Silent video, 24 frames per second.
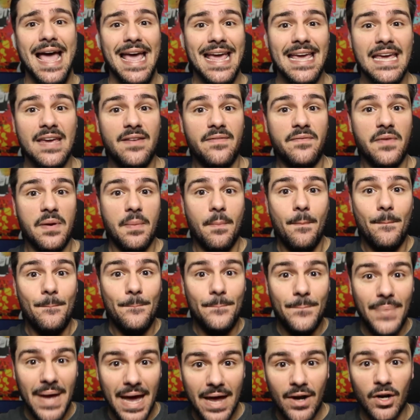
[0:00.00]
Even
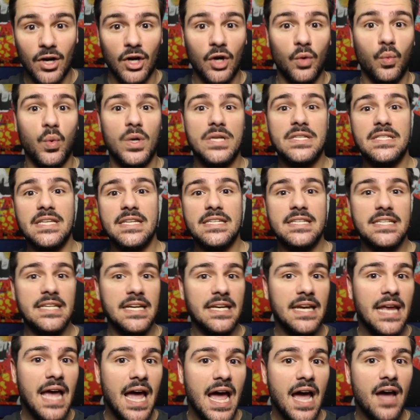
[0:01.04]
better was the
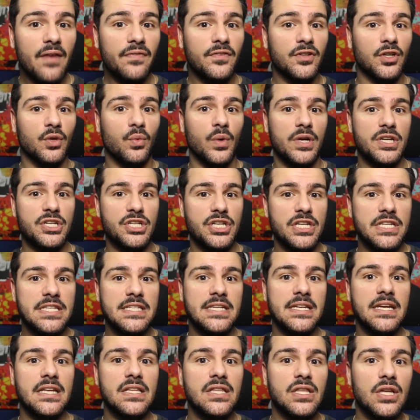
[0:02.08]
scene after, when she's
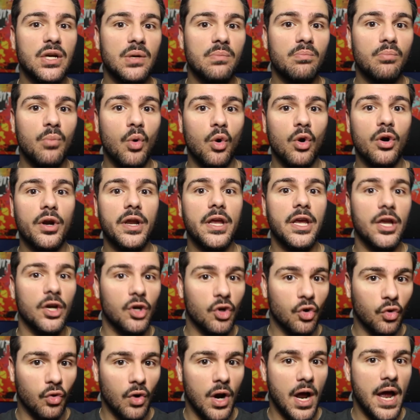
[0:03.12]
sitting there mourning and
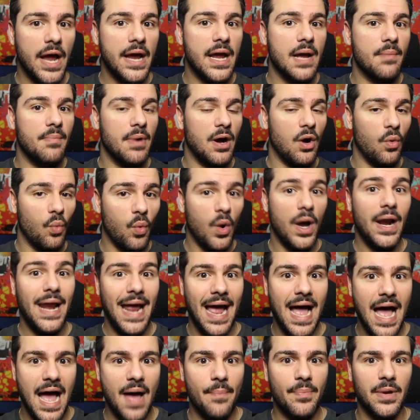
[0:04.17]
crying about what
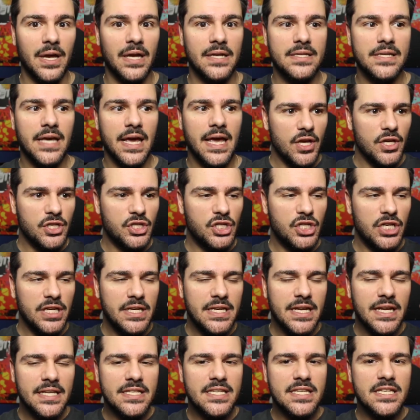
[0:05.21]
happened. She
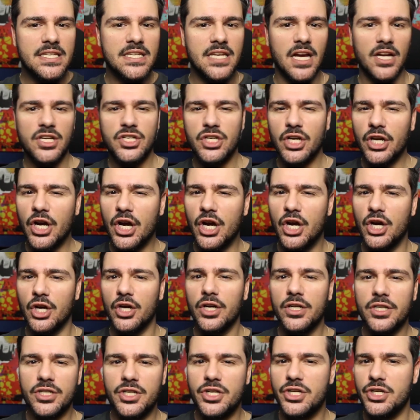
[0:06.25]
did such a
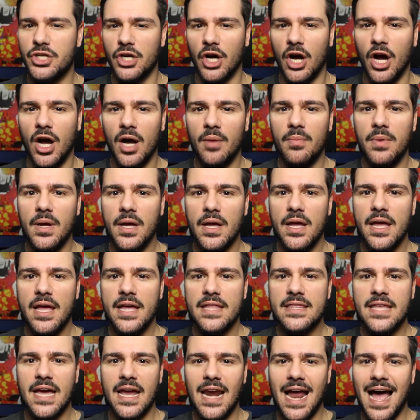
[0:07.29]
good job
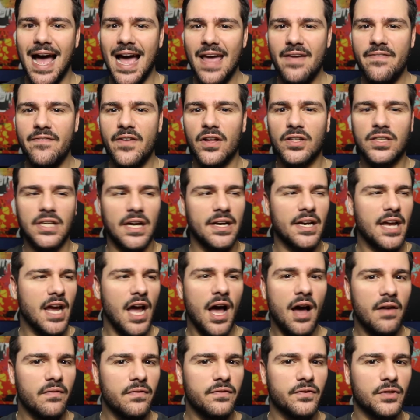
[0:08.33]
that I felt
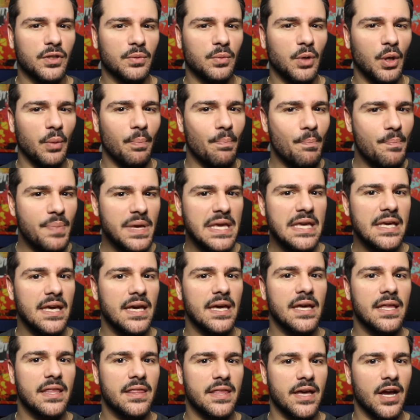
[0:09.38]
uncomfortable
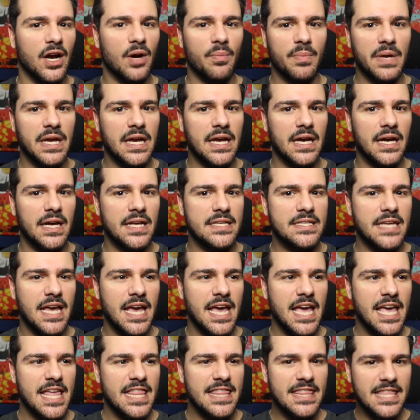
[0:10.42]
being there, because
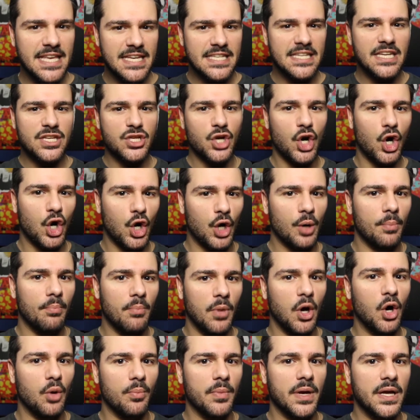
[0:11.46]
this is her
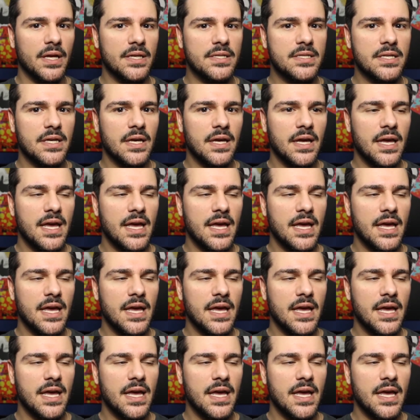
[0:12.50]
moment.